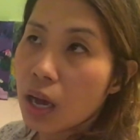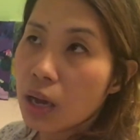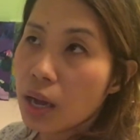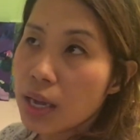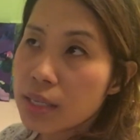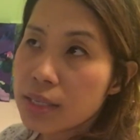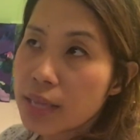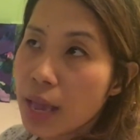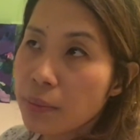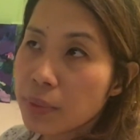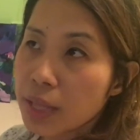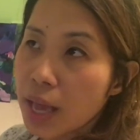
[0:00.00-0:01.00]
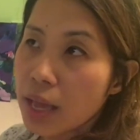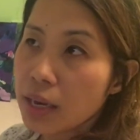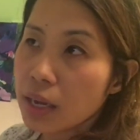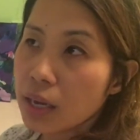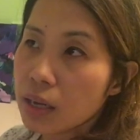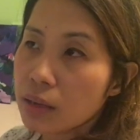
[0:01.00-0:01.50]
except that
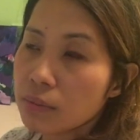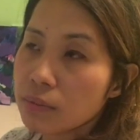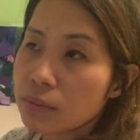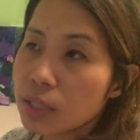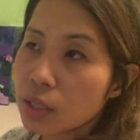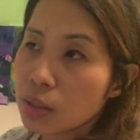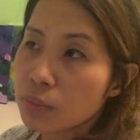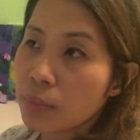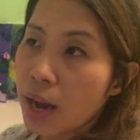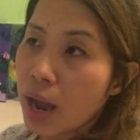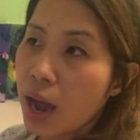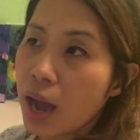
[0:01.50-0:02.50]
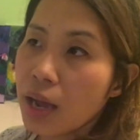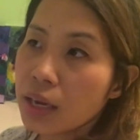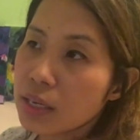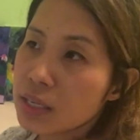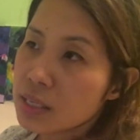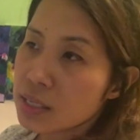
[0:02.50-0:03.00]
my art
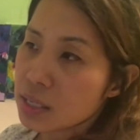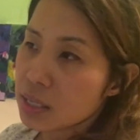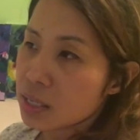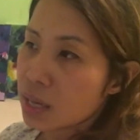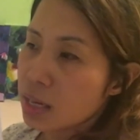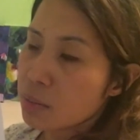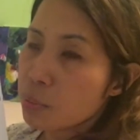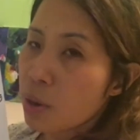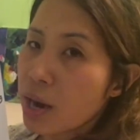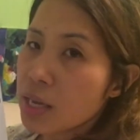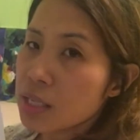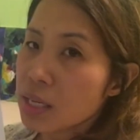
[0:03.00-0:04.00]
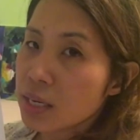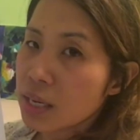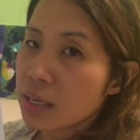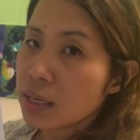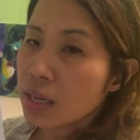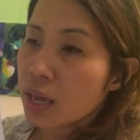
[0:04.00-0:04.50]
is another price, and
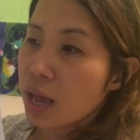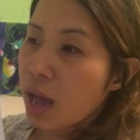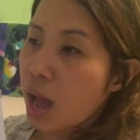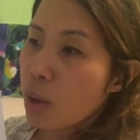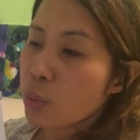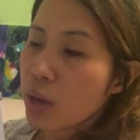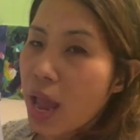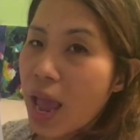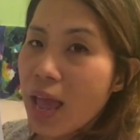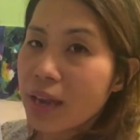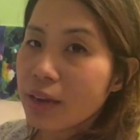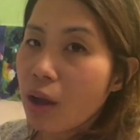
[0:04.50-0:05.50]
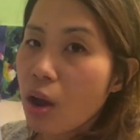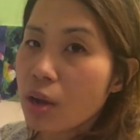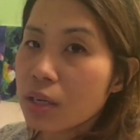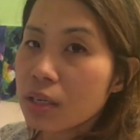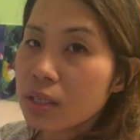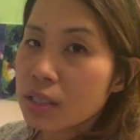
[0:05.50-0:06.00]
then I will add
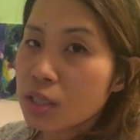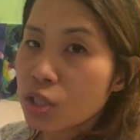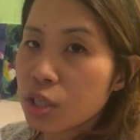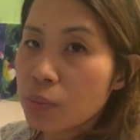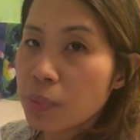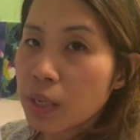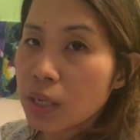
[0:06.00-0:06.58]
on the shipping